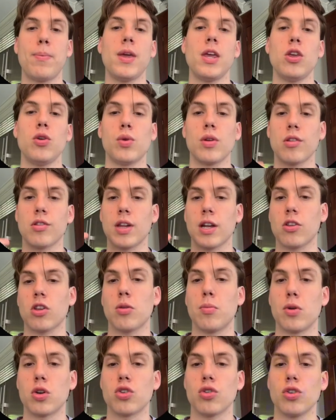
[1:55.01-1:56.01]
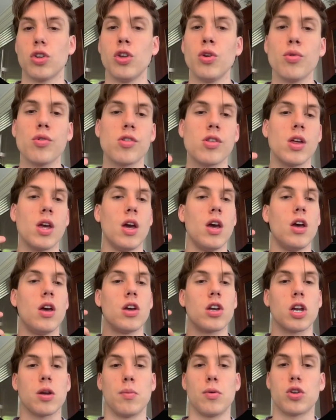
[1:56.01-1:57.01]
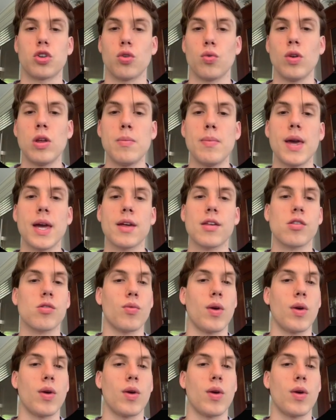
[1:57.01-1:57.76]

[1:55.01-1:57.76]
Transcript: You can select commercial use, commercial remix,